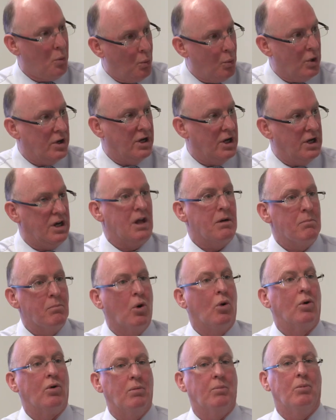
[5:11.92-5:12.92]
we're needing
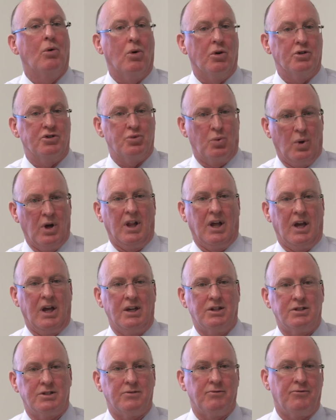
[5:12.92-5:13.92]
more and more
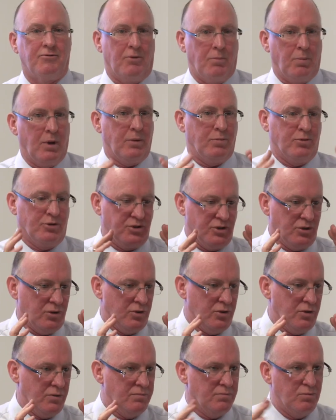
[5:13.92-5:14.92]
dwellings for people
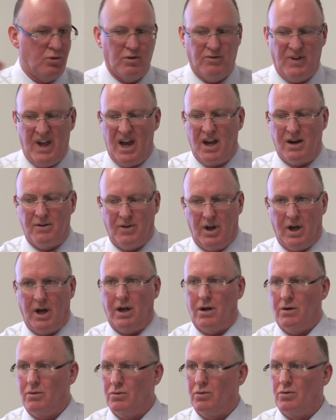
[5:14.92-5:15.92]
to move out of
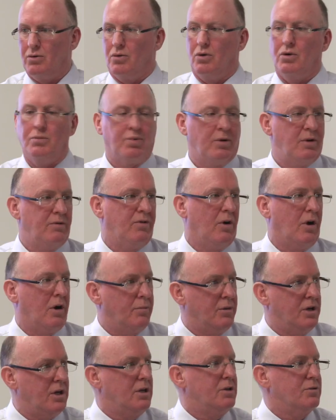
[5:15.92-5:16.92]
a group
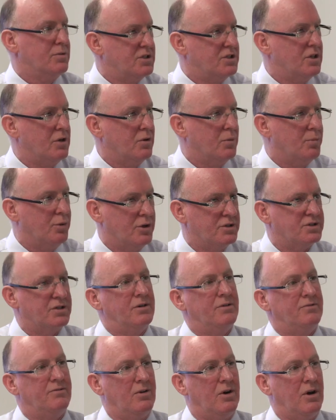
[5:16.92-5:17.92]
environment into a single
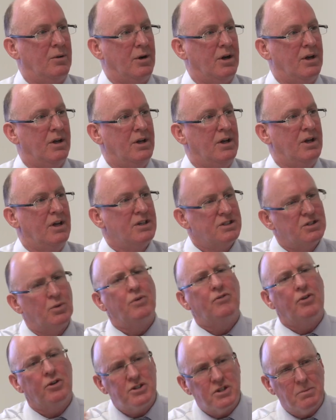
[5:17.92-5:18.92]
person environment. So
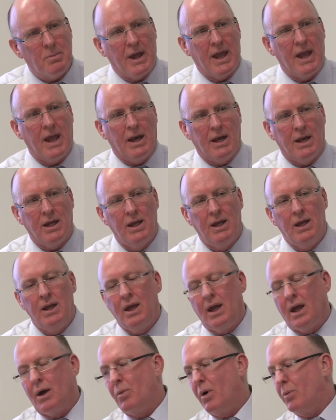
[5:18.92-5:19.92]
we've got demand.
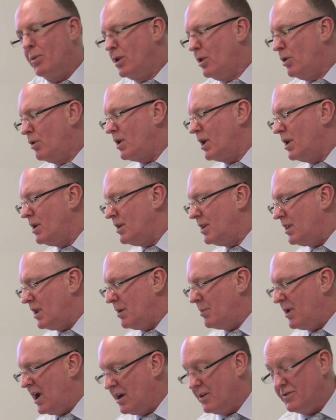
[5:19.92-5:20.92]
And when we look at the
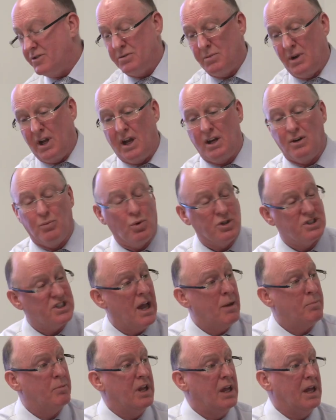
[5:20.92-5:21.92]
amount of demand and what's
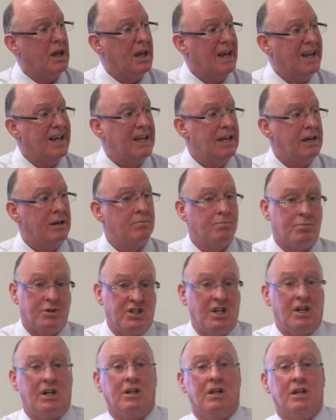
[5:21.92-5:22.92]
happening
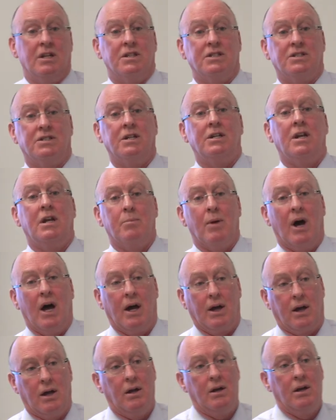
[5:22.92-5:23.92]
particularly in the Sydney
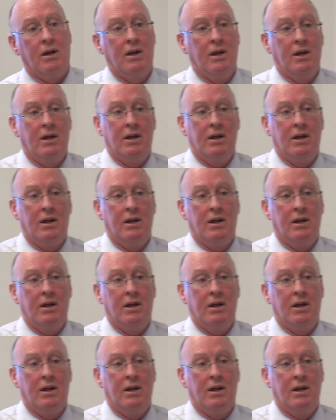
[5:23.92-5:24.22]
market,